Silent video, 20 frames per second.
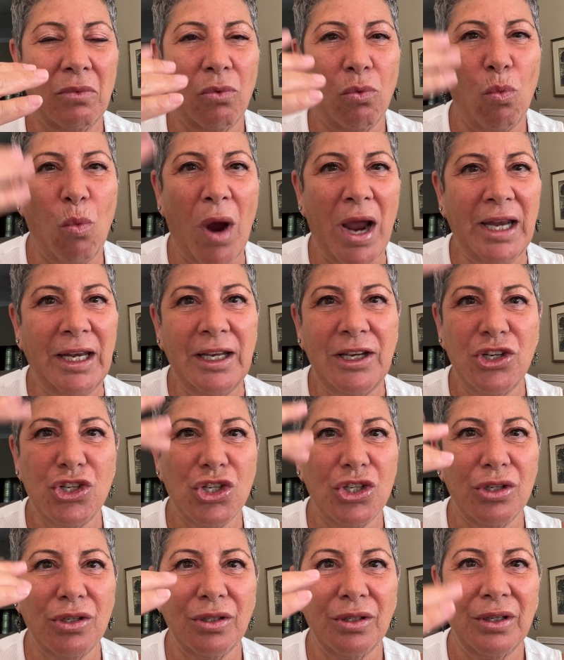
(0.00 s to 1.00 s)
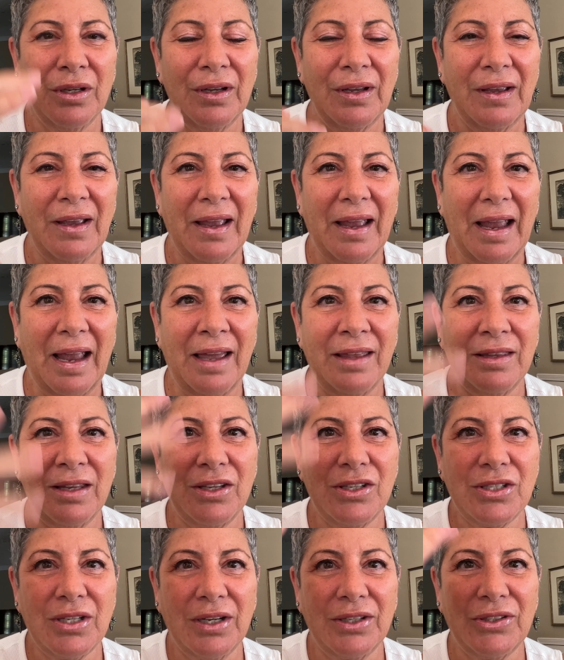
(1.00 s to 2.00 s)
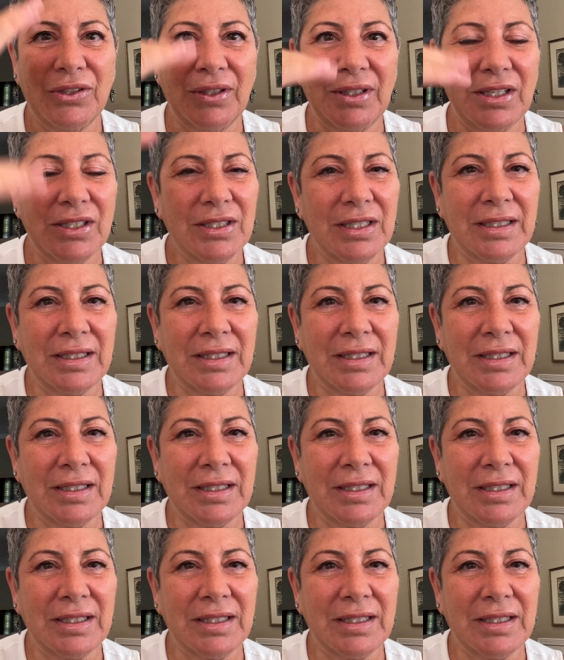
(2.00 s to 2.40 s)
whitish, and they start doing this.